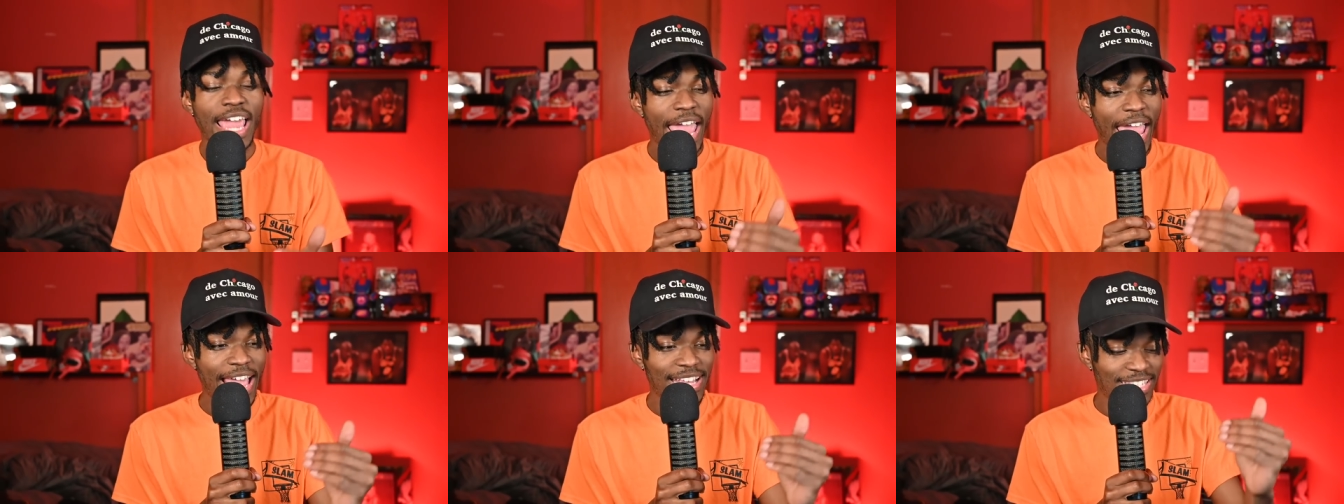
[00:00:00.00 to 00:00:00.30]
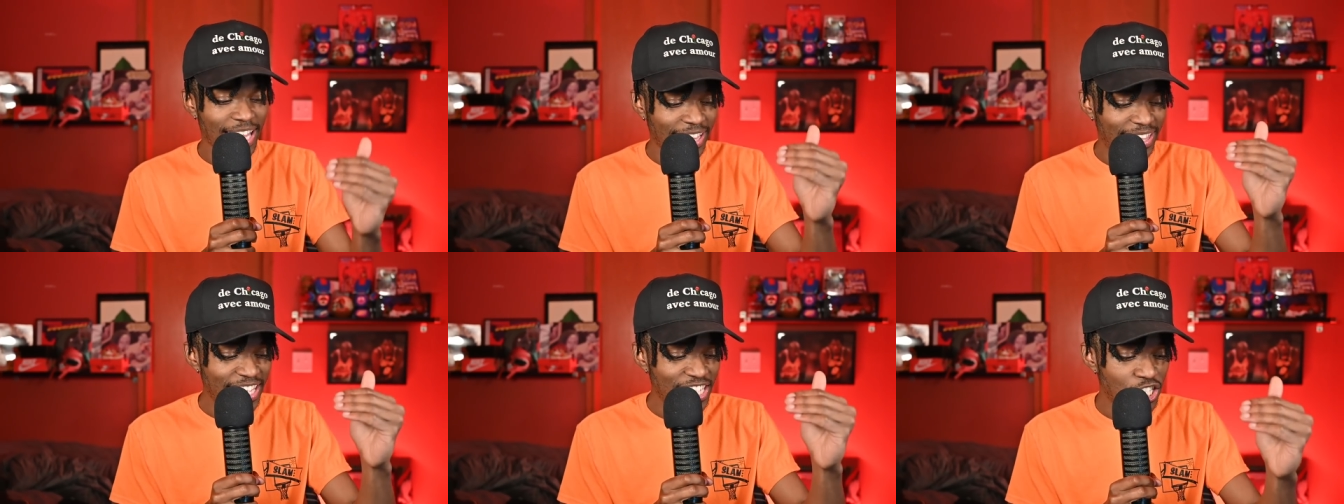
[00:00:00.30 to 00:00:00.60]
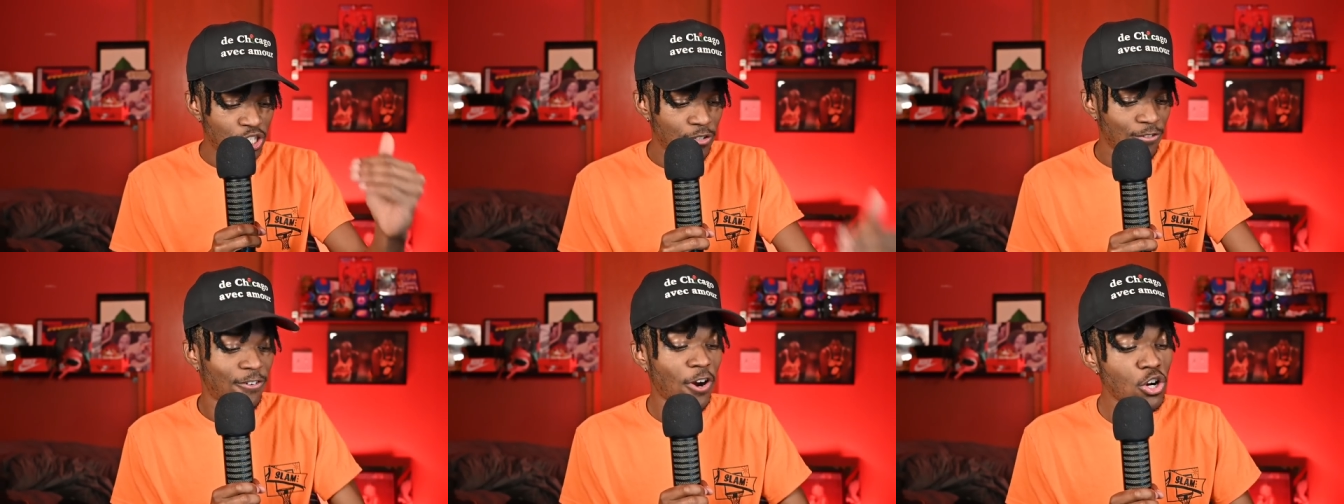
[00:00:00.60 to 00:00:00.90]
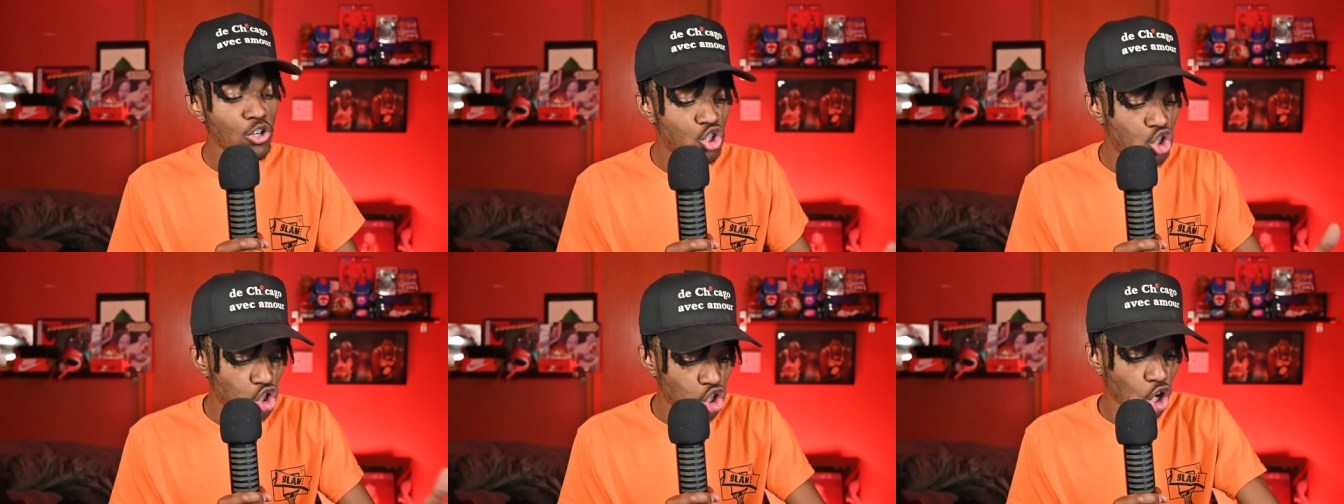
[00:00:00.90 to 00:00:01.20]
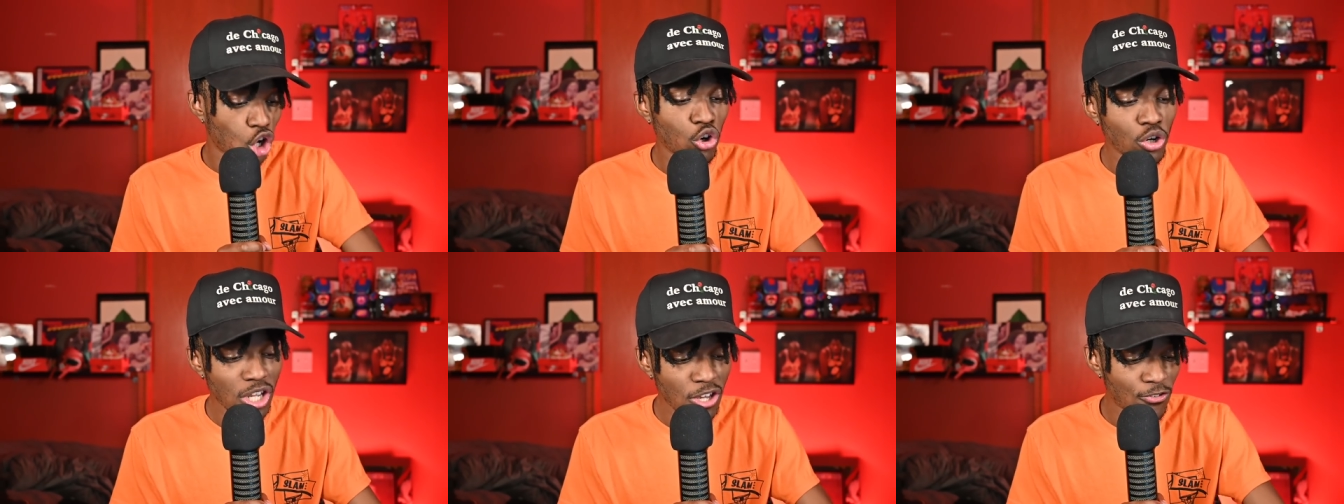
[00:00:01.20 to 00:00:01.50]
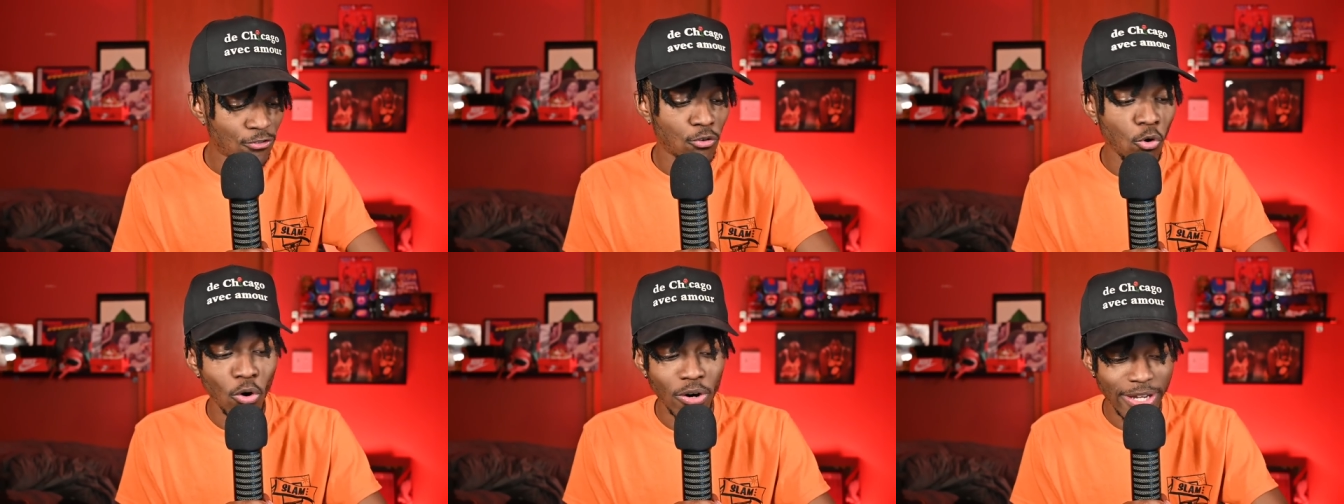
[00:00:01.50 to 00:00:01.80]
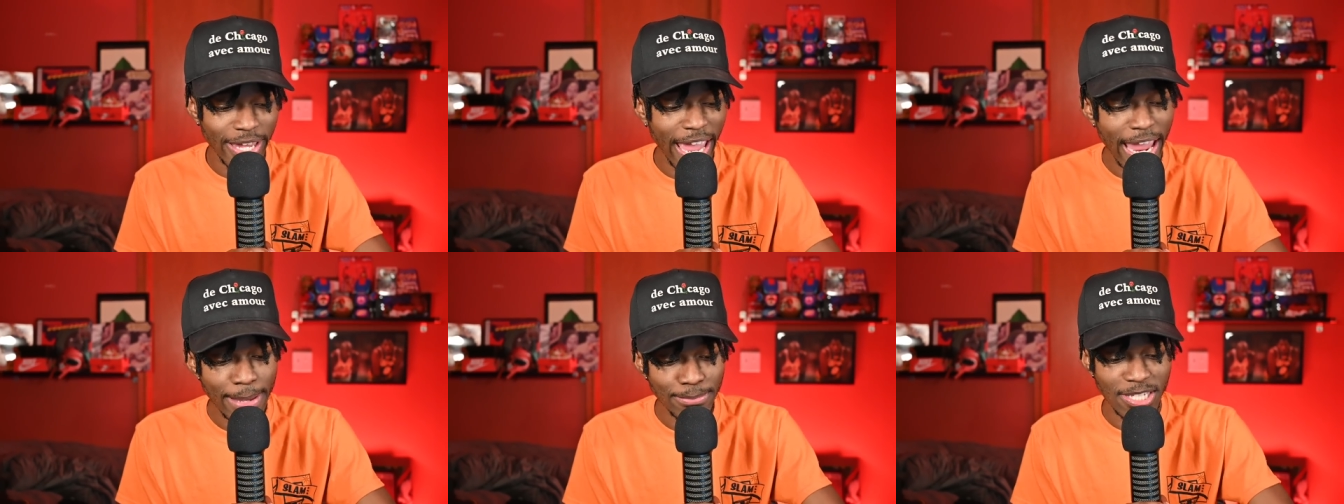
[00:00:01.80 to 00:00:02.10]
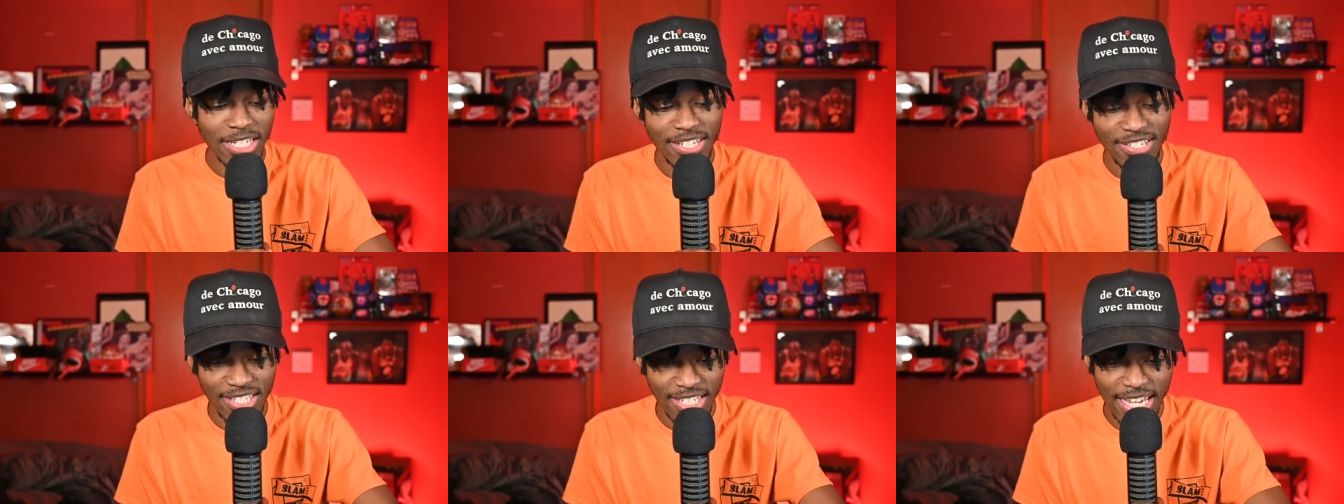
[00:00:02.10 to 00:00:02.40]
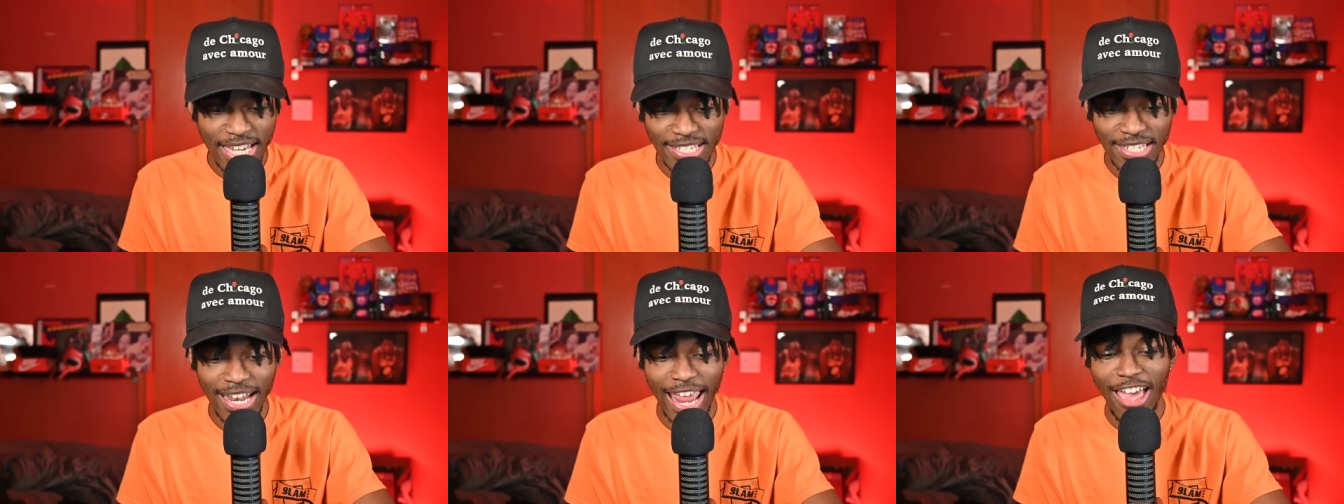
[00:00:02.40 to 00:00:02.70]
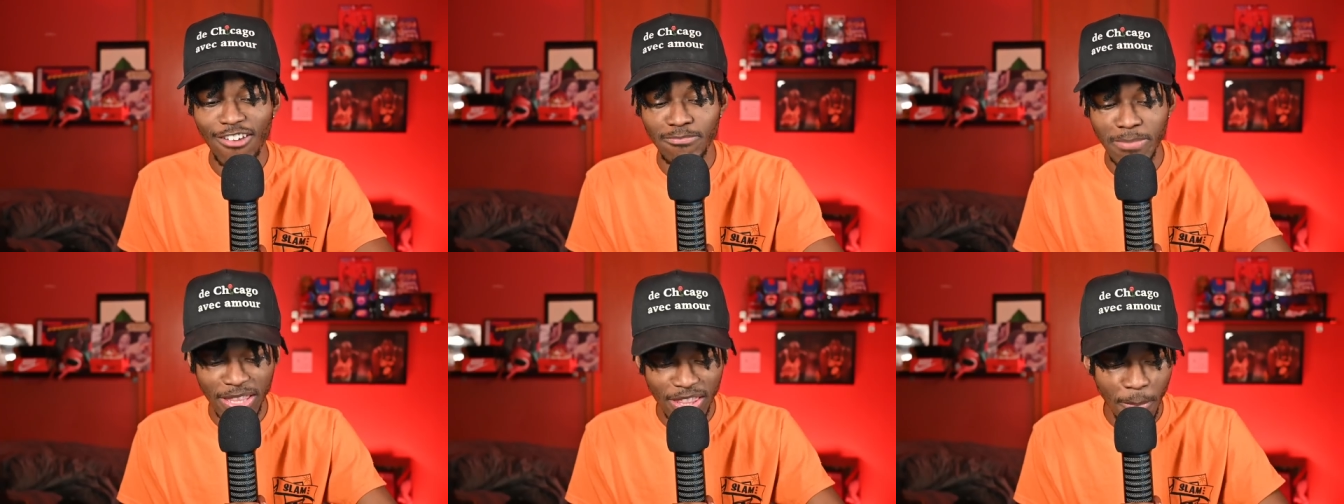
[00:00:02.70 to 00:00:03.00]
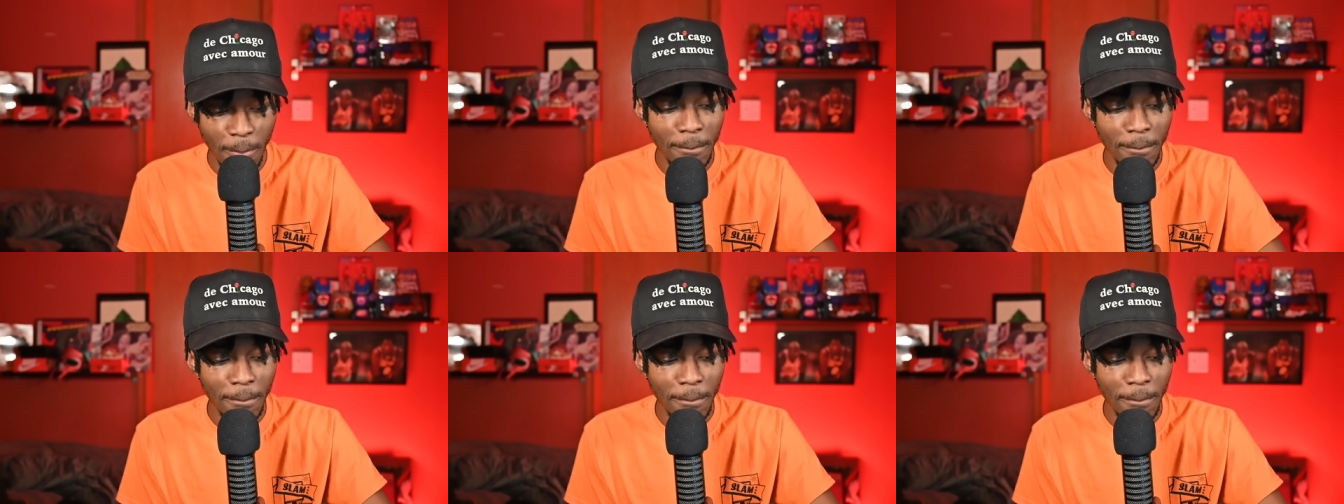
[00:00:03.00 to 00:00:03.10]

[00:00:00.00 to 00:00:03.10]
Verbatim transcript: is that these first 34 games of the season have been the